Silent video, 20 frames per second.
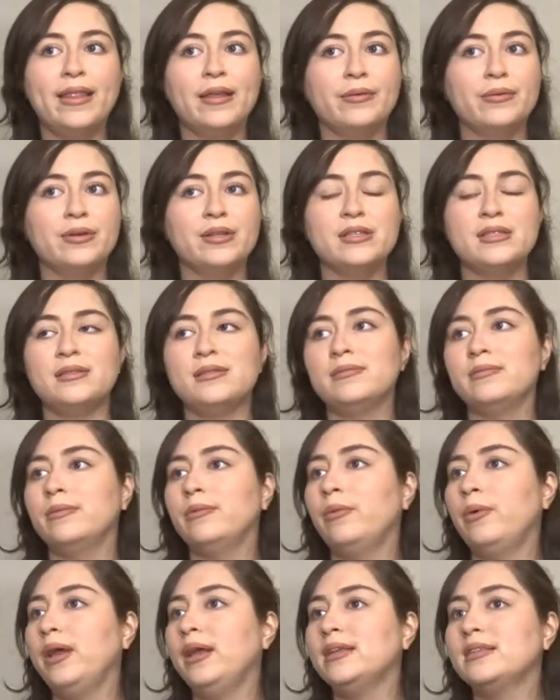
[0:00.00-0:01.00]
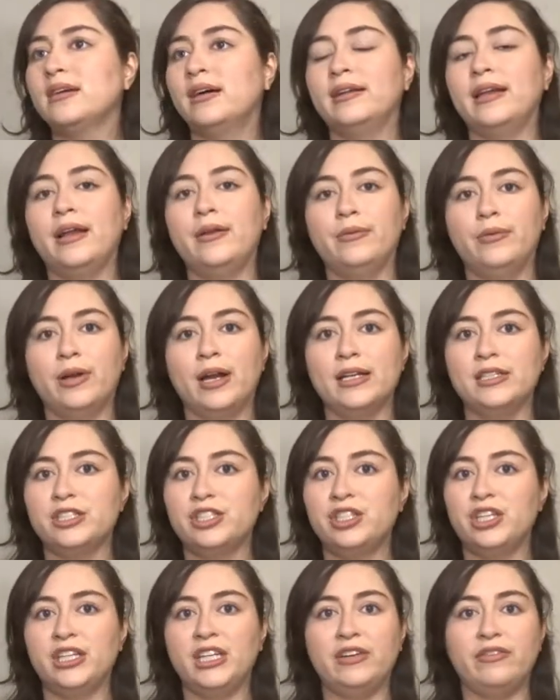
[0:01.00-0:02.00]
There was weeks on end where I
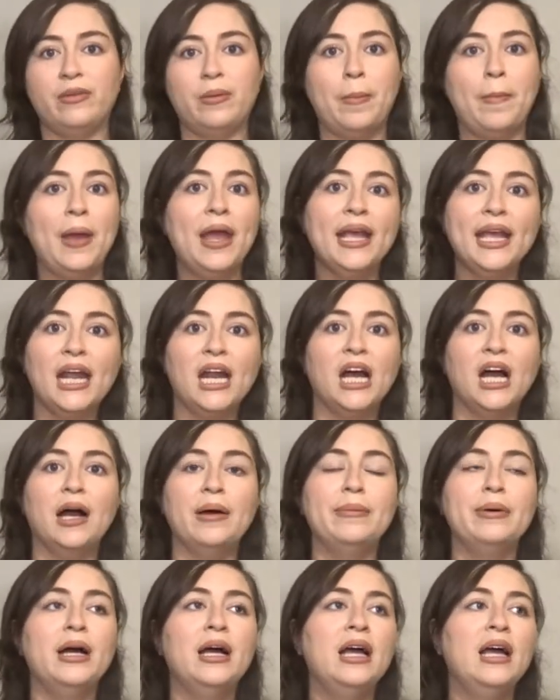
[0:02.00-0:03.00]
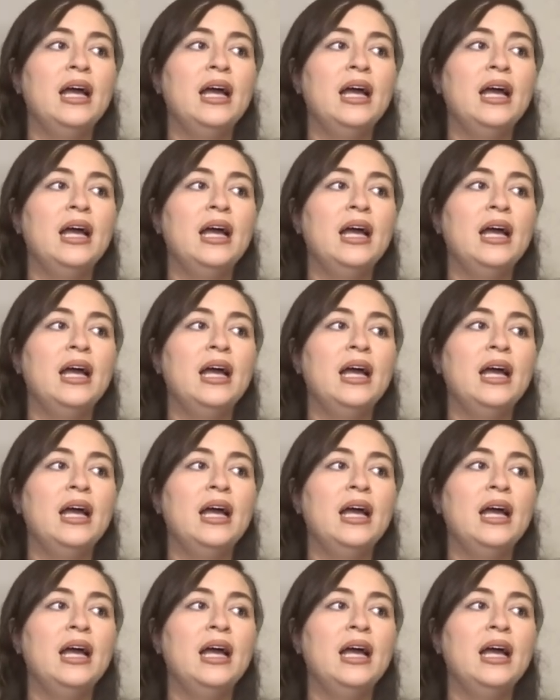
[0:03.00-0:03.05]
just didn't even pick it up.